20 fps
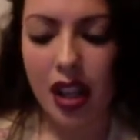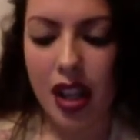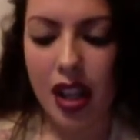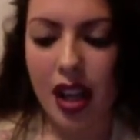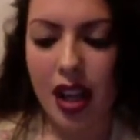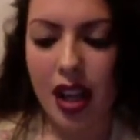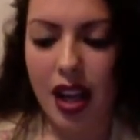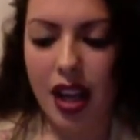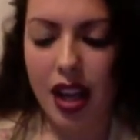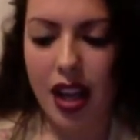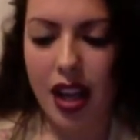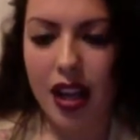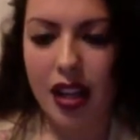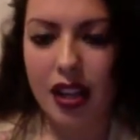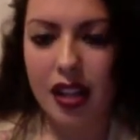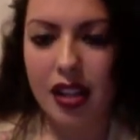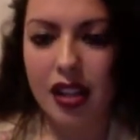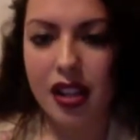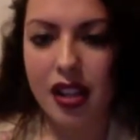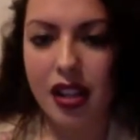
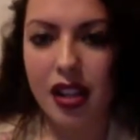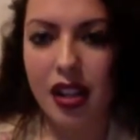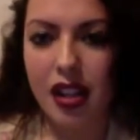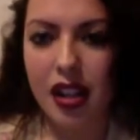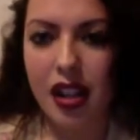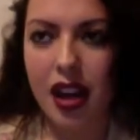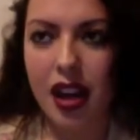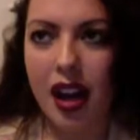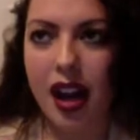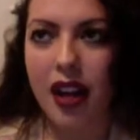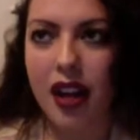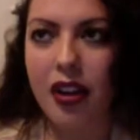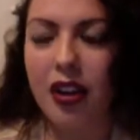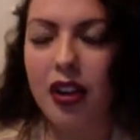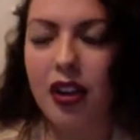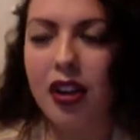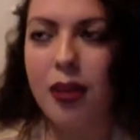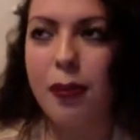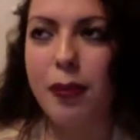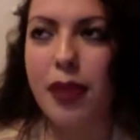And I
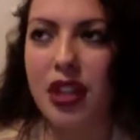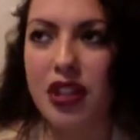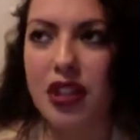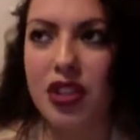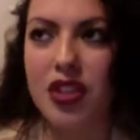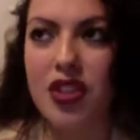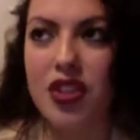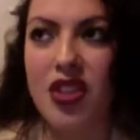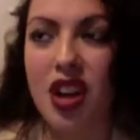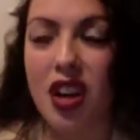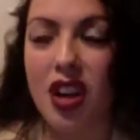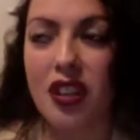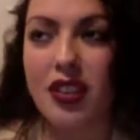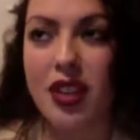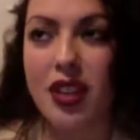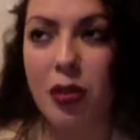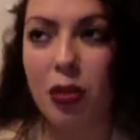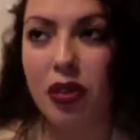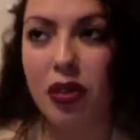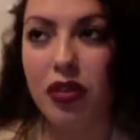heard a bunch of songs
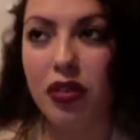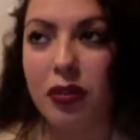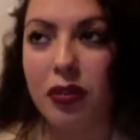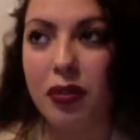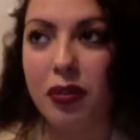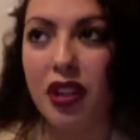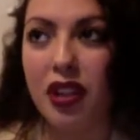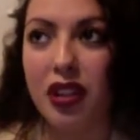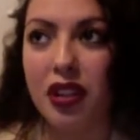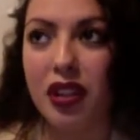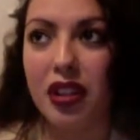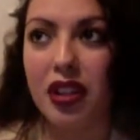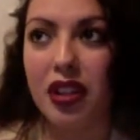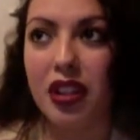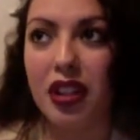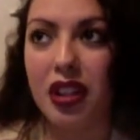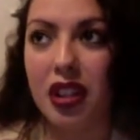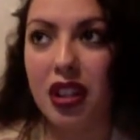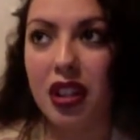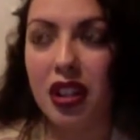that were familiar.
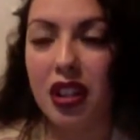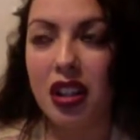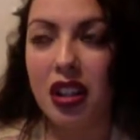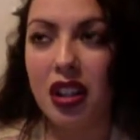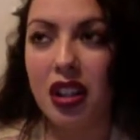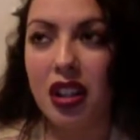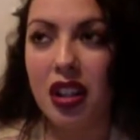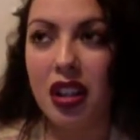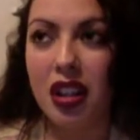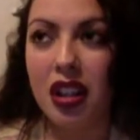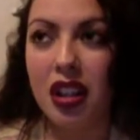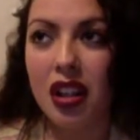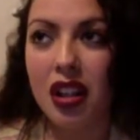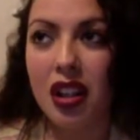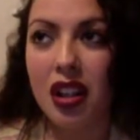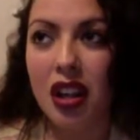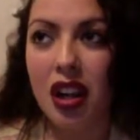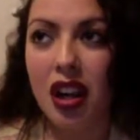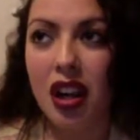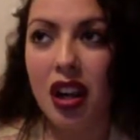
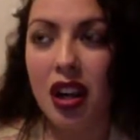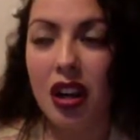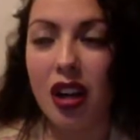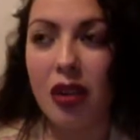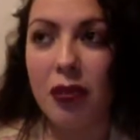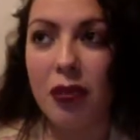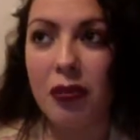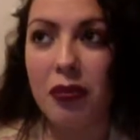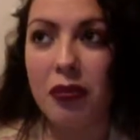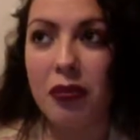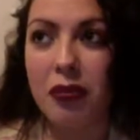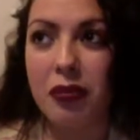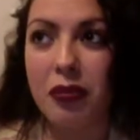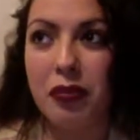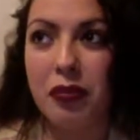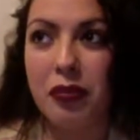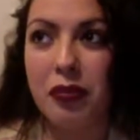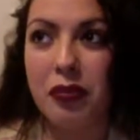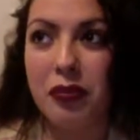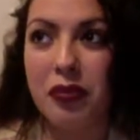Um,
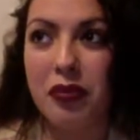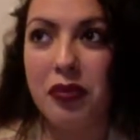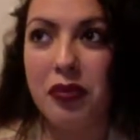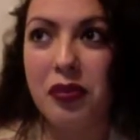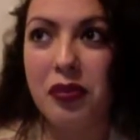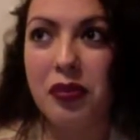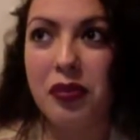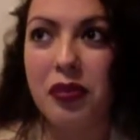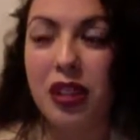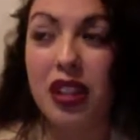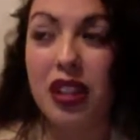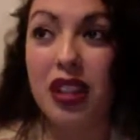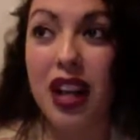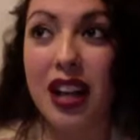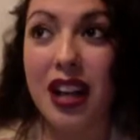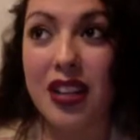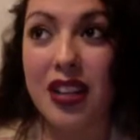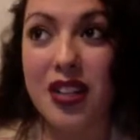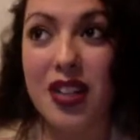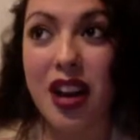a lot
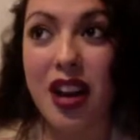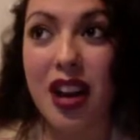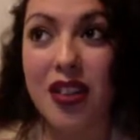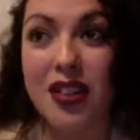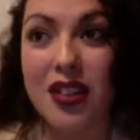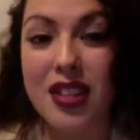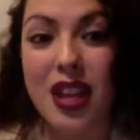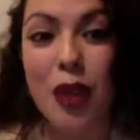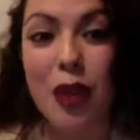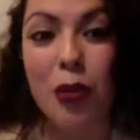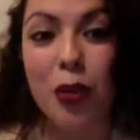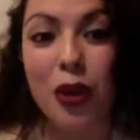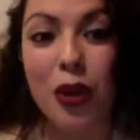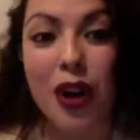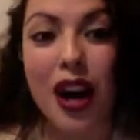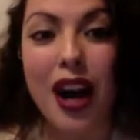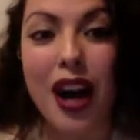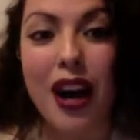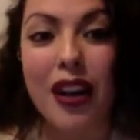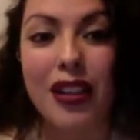of songs that were
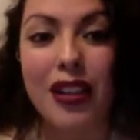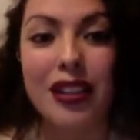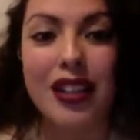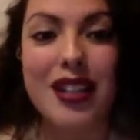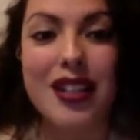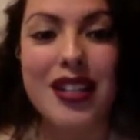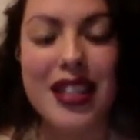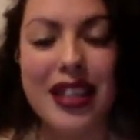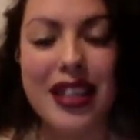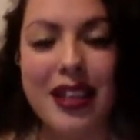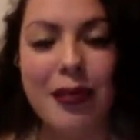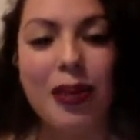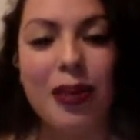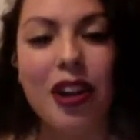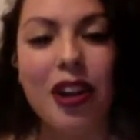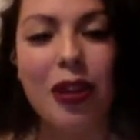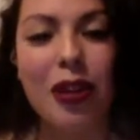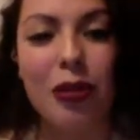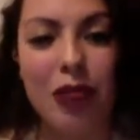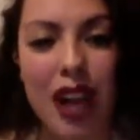on this game
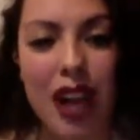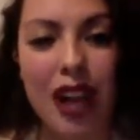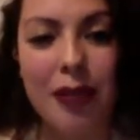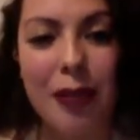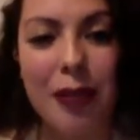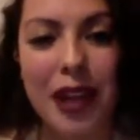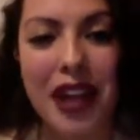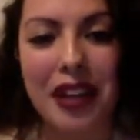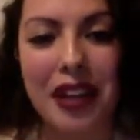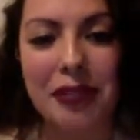called Rock Band.